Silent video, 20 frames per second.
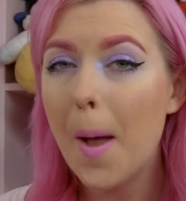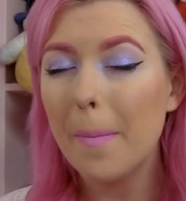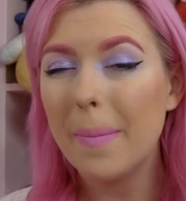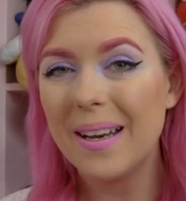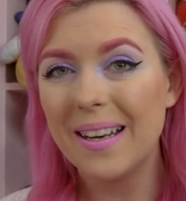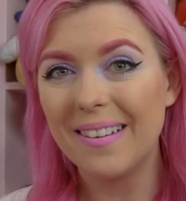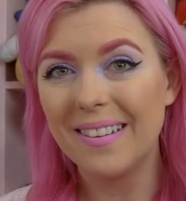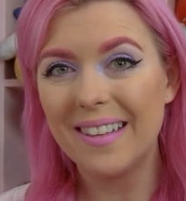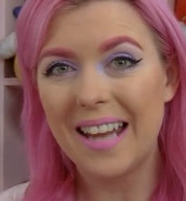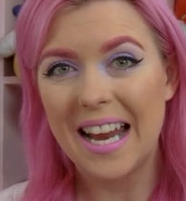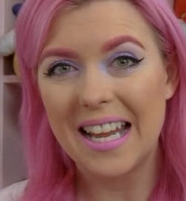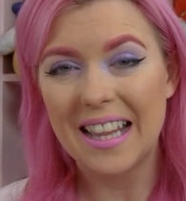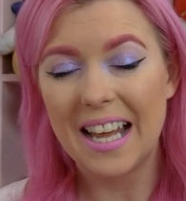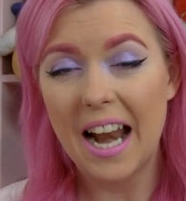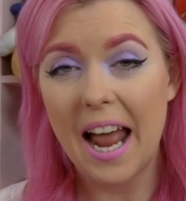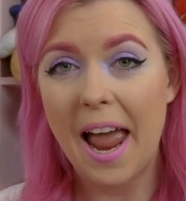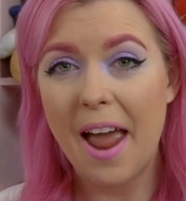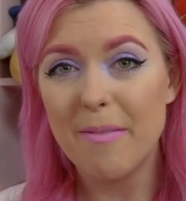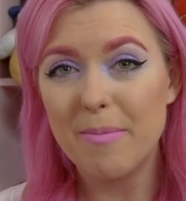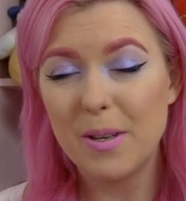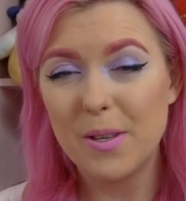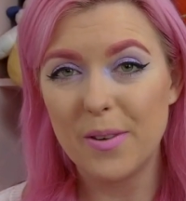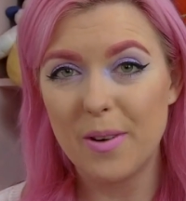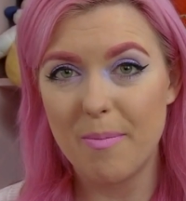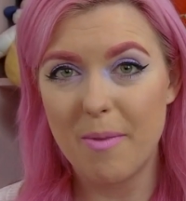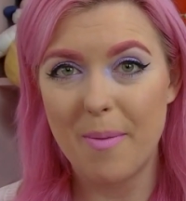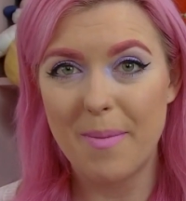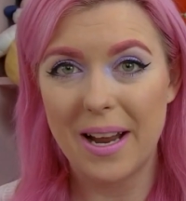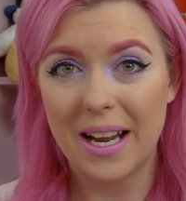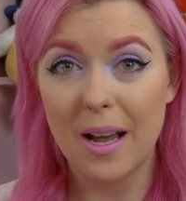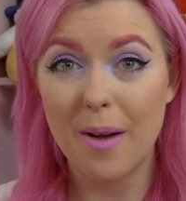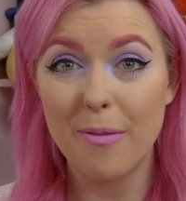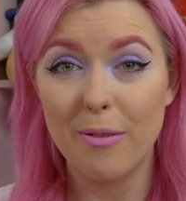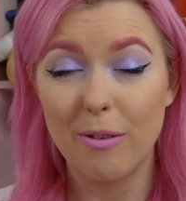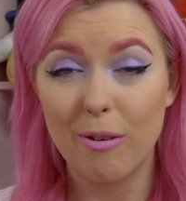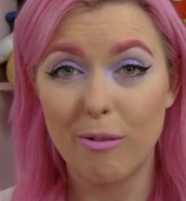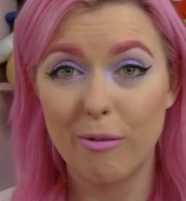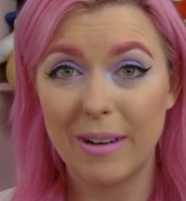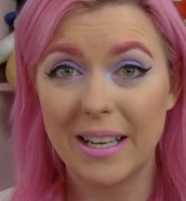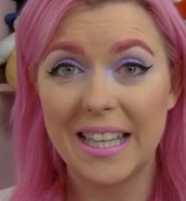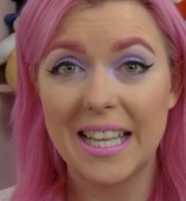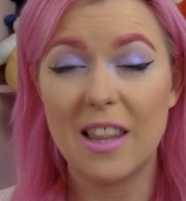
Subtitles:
And in saying that, I have been doing my makeup for a really